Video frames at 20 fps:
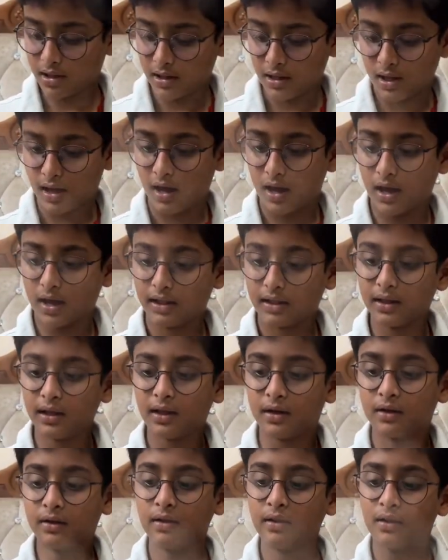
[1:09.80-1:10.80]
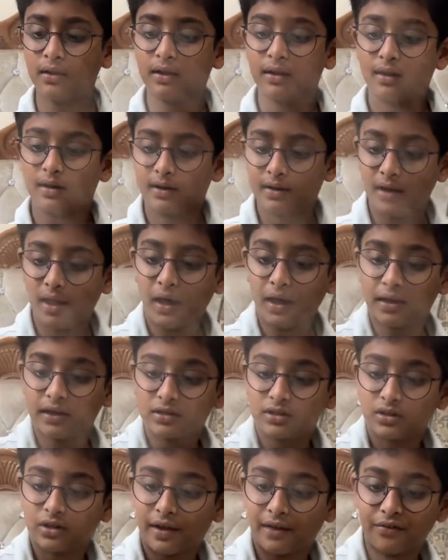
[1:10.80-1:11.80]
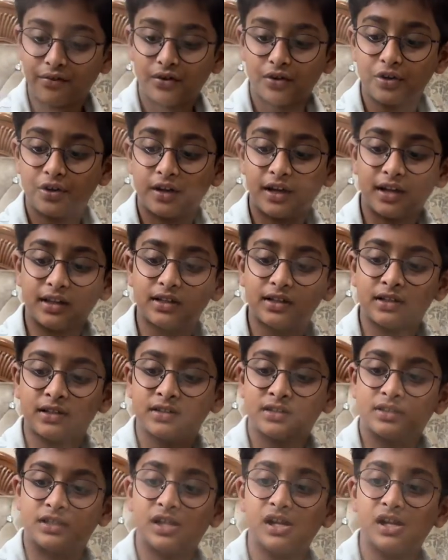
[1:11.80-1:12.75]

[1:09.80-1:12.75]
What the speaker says: And then next you have to take the